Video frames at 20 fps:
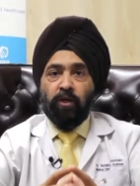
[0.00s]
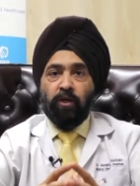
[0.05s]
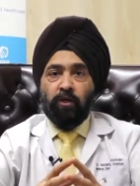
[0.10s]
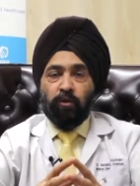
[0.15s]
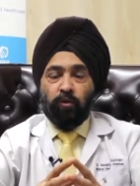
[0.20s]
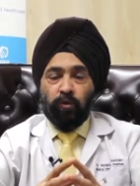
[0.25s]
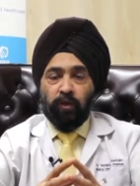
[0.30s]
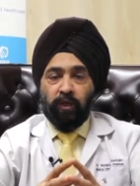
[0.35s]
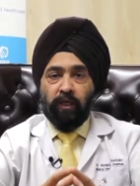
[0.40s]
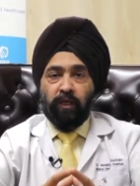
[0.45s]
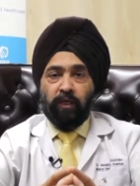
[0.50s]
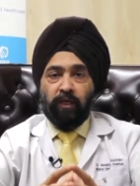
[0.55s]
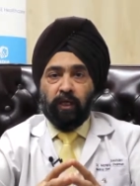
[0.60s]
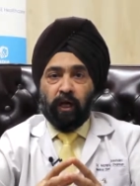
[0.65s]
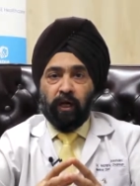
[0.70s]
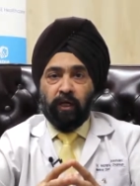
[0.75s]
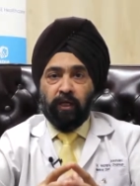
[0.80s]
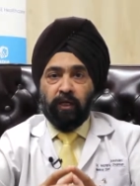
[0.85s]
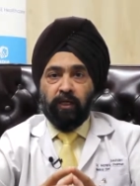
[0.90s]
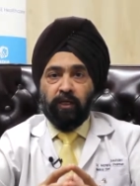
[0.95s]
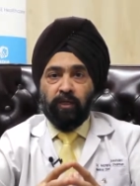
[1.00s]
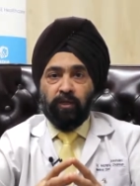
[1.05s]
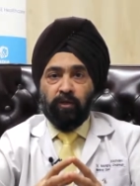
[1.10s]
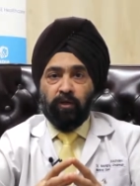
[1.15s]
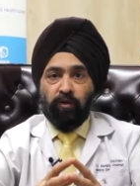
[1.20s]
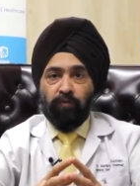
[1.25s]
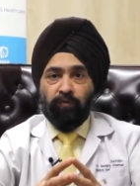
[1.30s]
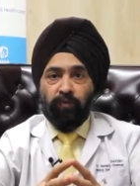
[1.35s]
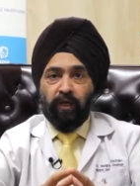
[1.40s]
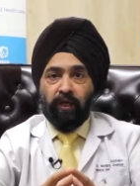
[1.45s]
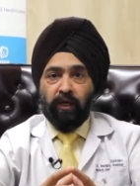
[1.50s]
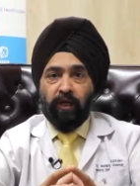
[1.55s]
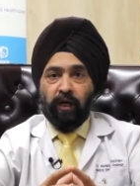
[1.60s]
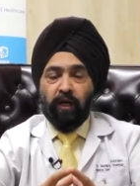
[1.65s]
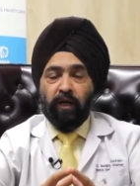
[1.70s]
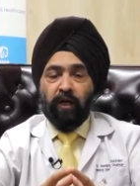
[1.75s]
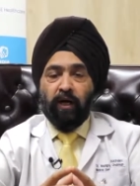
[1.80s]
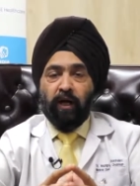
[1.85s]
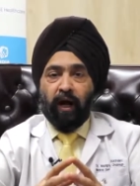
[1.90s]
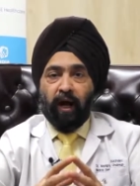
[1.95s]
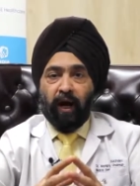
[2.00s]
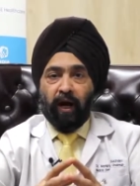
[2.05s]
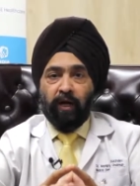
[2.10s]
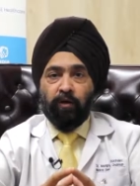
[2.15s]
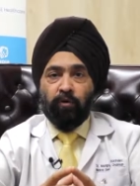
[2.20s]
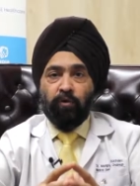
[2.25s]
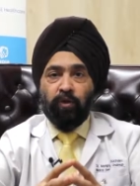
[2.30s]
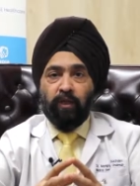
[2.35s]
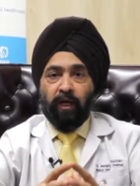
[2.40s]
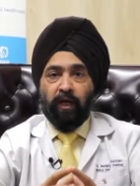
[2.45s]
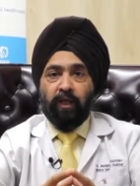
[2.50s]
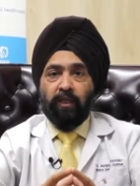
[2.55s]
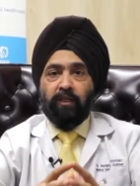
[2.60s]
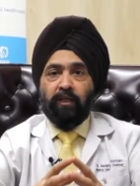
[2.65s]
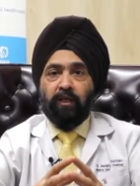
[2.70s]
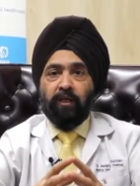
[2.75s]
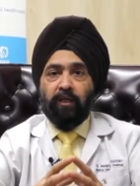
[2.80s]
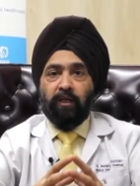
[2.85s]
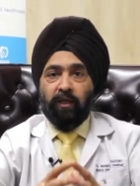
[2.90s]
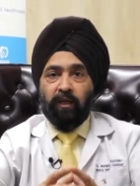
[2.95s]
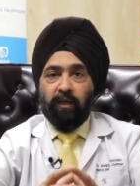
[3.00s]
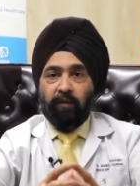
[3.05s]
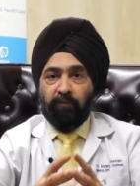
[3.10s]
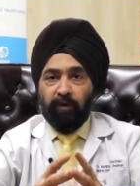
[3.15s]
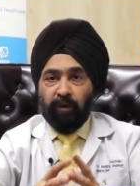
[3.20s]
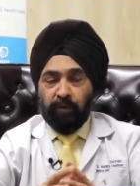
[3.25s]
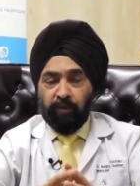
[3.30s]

to the entire nation of India and to the healthcare delivery.